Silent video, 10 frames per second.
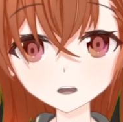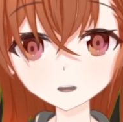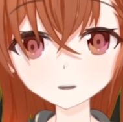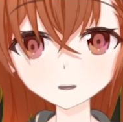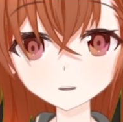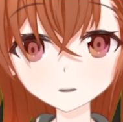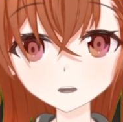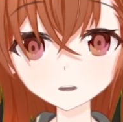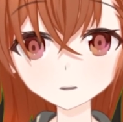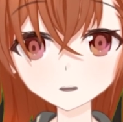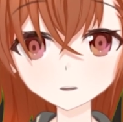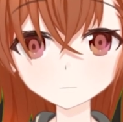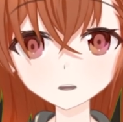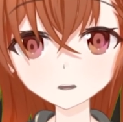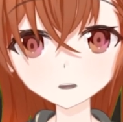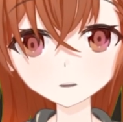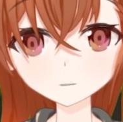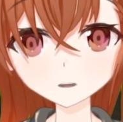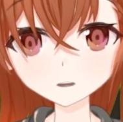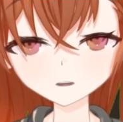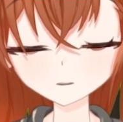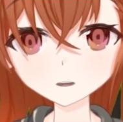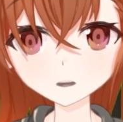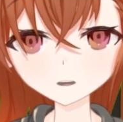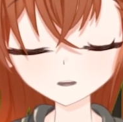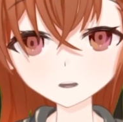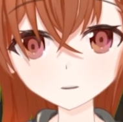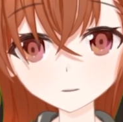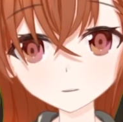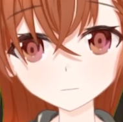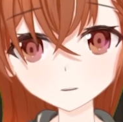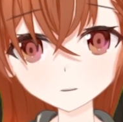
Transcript: at times it comes off as a bit unrealistic how accepting